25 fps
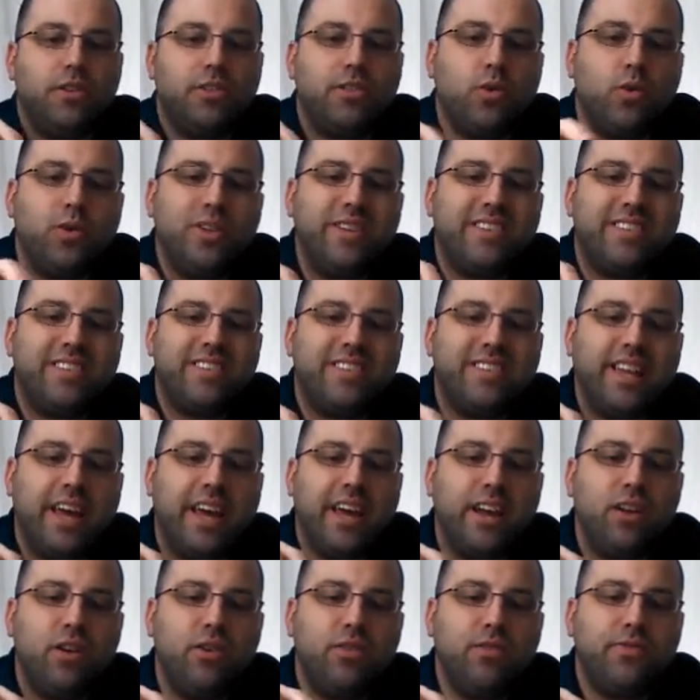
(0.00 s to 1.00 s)
So
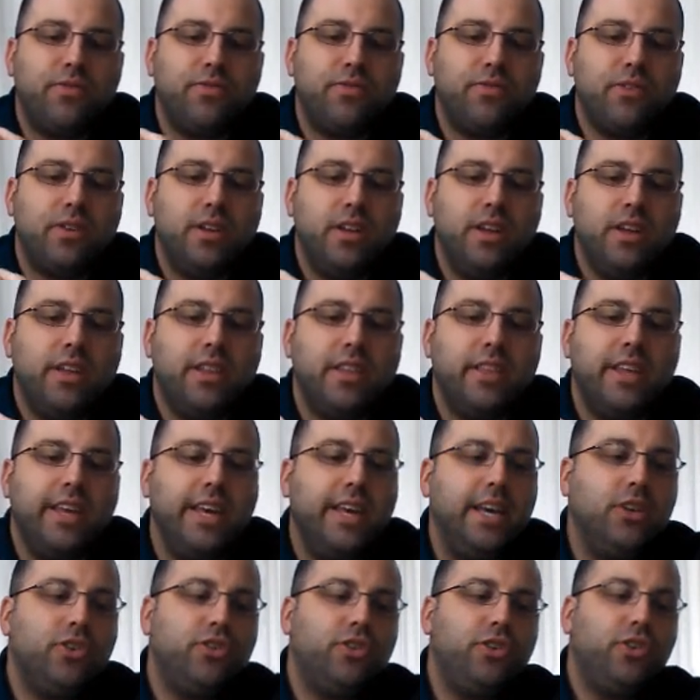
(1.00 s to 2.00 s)
instead of
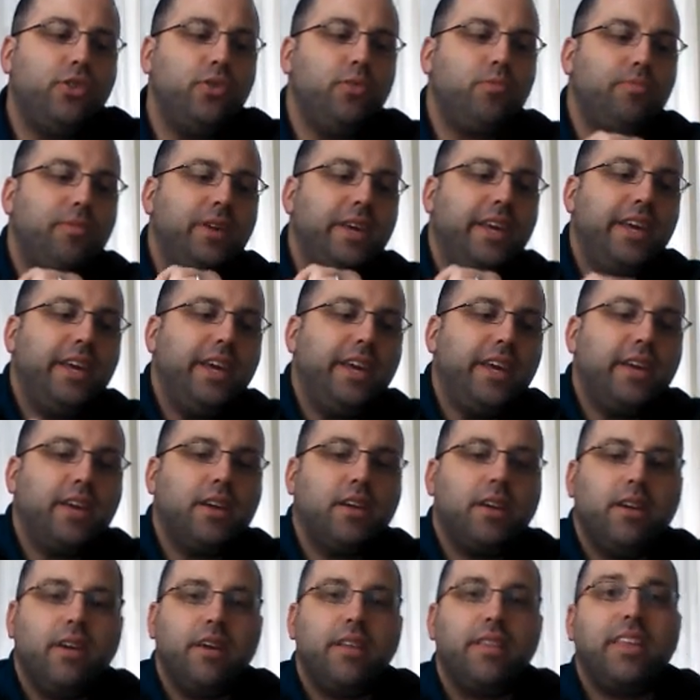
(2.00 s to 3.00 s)
the issue
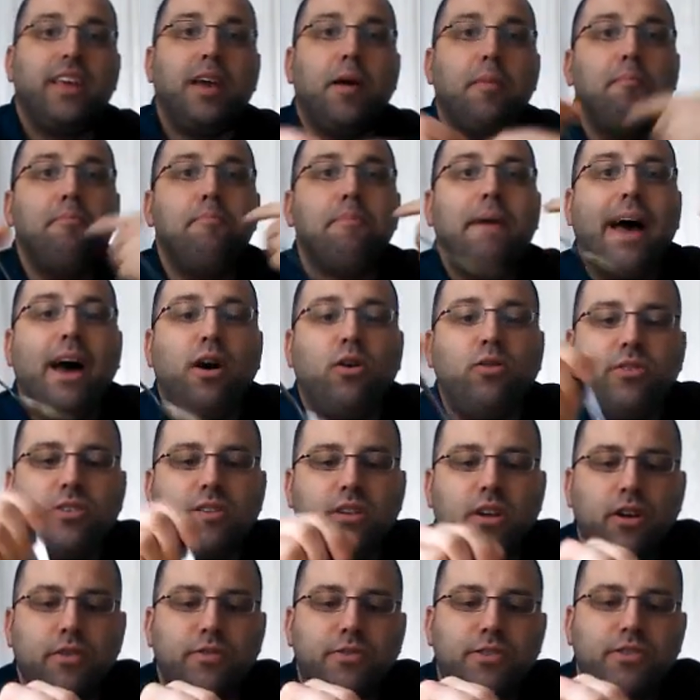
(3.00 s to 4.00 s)
being the
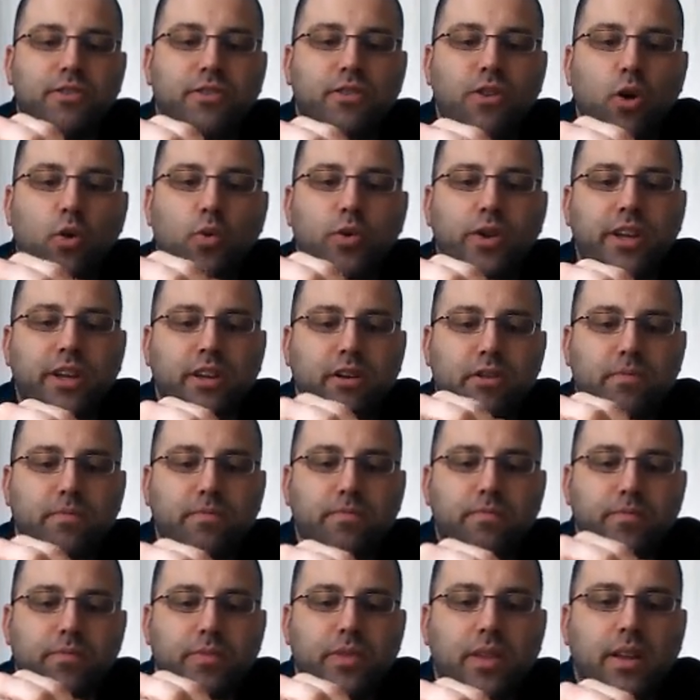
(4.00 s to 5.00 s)
amount of sodium
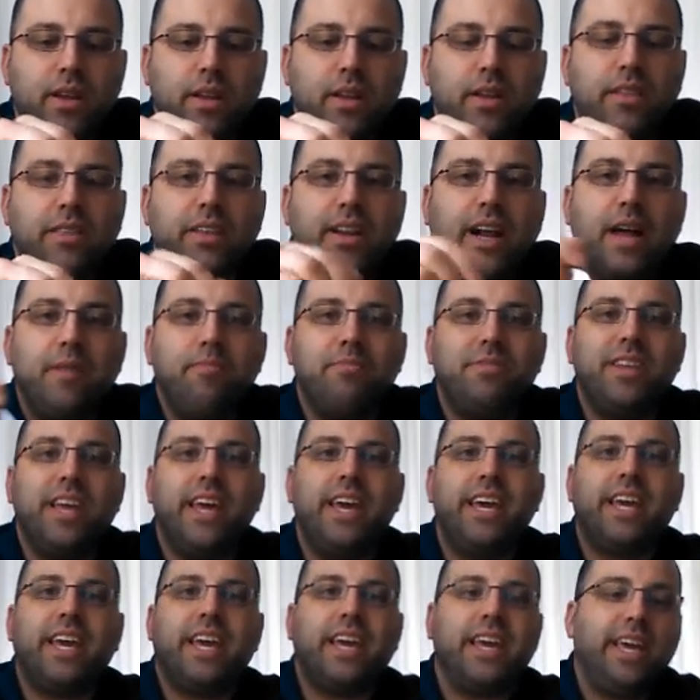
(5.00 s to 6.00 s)
that I'm
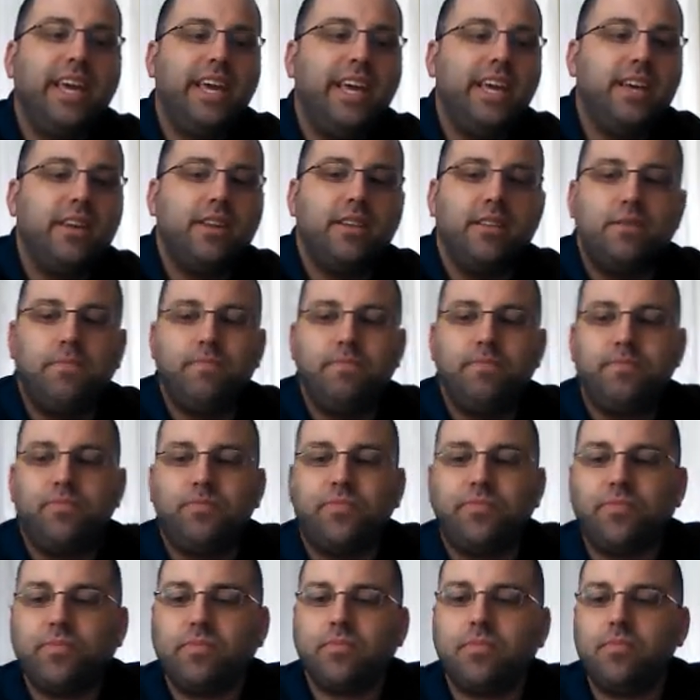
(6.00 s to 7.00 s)
taking in,
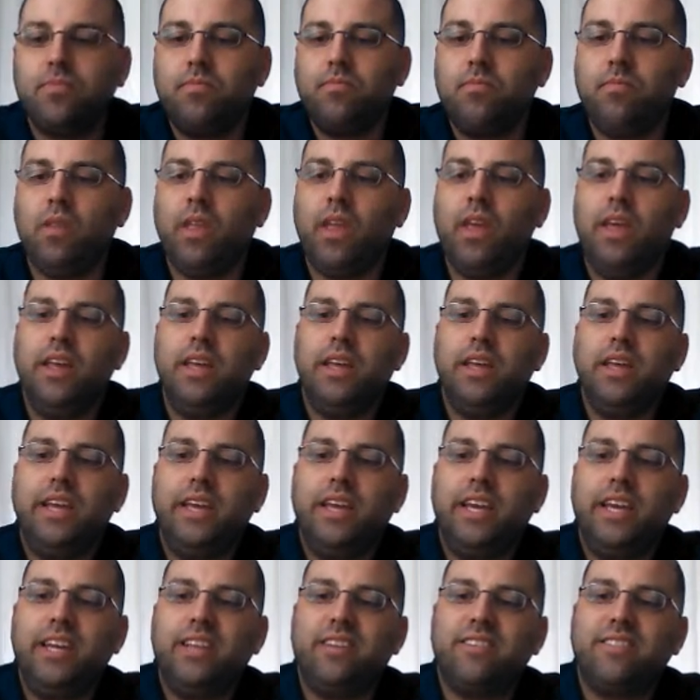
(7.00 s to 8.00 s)

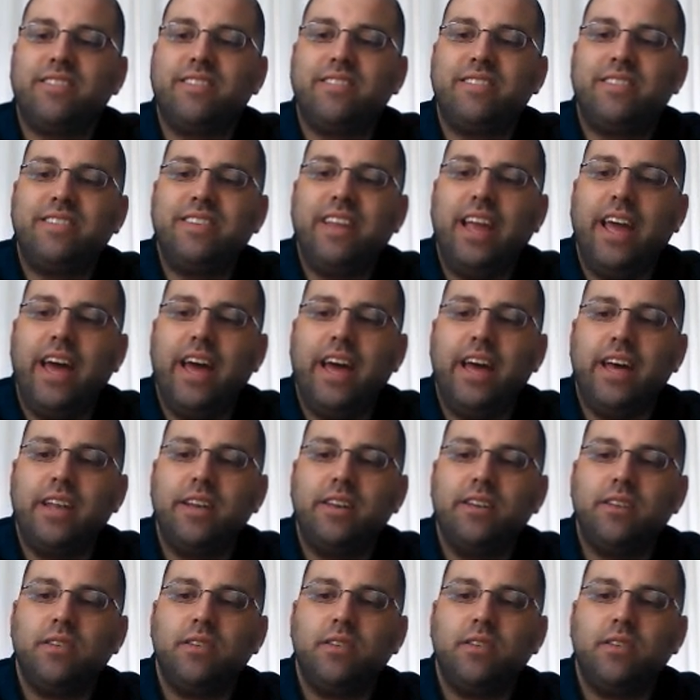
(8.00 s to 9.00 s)

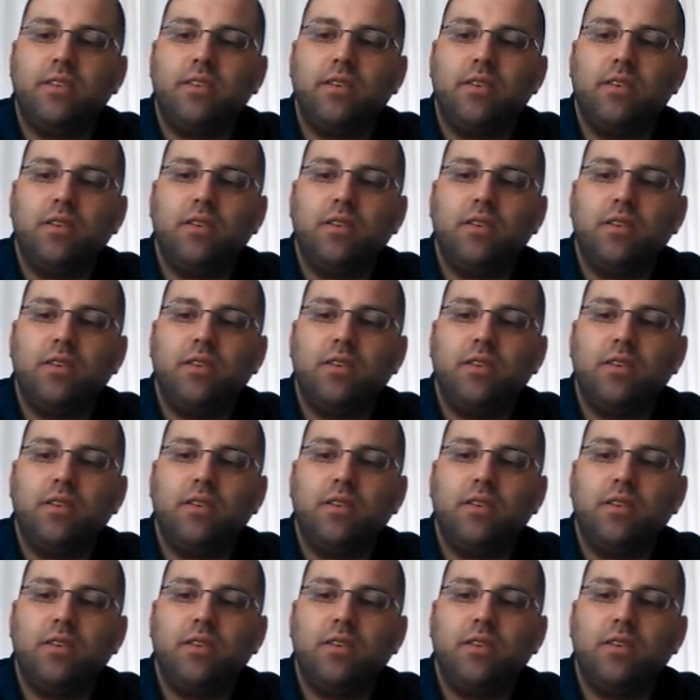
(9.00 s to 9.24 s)
instead,